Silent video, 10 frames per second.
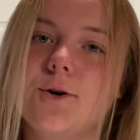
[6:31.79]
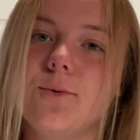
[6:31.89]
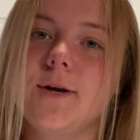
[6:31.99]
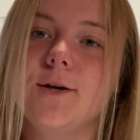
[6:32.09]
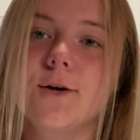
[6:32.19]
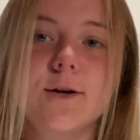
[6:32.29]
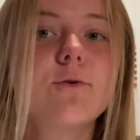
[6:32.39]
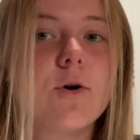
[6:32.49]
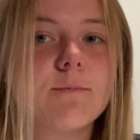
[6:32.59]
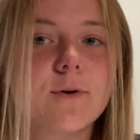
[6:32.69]
so we
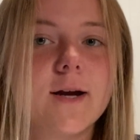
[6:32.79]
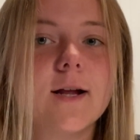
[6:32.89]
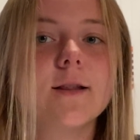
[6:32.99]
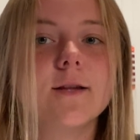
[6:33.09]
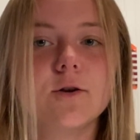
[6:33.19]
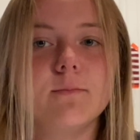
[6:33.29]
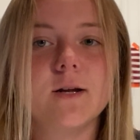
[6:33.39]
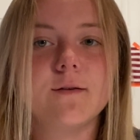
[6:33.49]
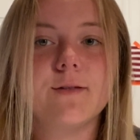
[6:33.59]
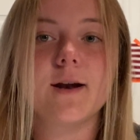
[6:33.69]
could incorporate a
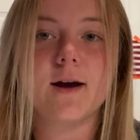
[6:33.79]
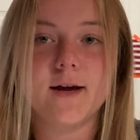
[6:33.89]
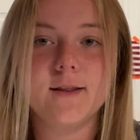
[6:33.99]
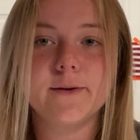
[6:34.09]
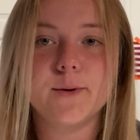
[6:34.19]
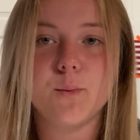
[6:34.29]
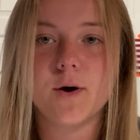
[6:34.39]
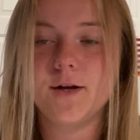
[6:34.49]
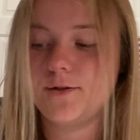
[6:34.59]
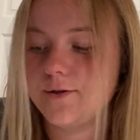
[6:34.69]
little bit of that height that
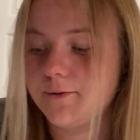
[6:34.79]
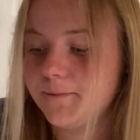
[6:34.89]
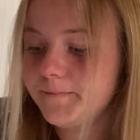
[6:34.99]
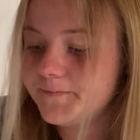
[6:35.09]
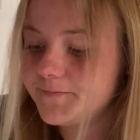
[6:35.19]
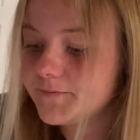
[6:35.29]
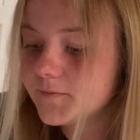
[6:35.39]
we wanted to.